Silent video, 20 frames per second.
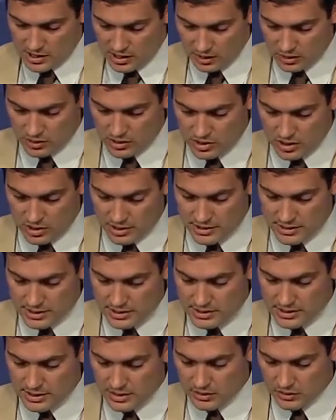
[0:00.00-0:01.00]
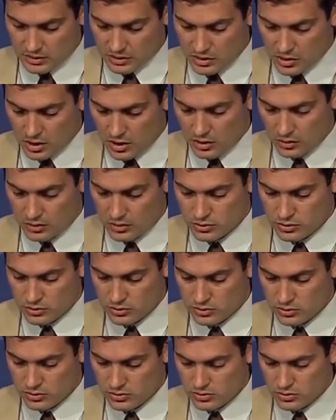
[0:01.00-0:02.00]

color guard detail in college.